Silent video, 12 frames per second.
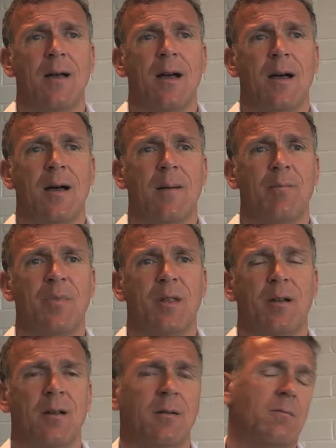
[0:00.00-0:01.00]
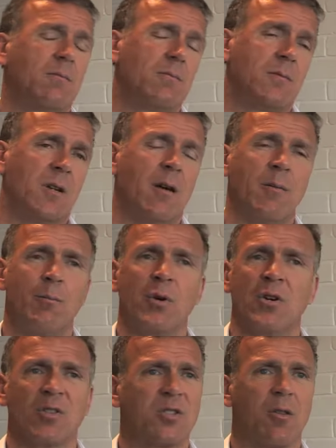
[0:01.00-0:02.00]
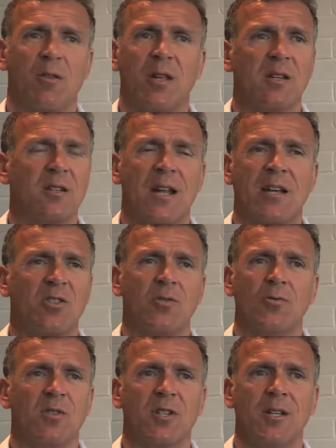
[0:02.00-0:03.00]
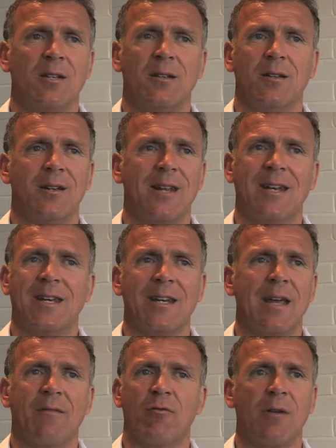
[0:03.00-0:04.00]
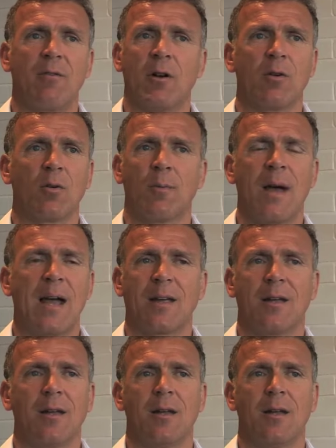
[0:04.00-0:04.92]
And, you know, he burst onto the international scene and then he never, ever looked back.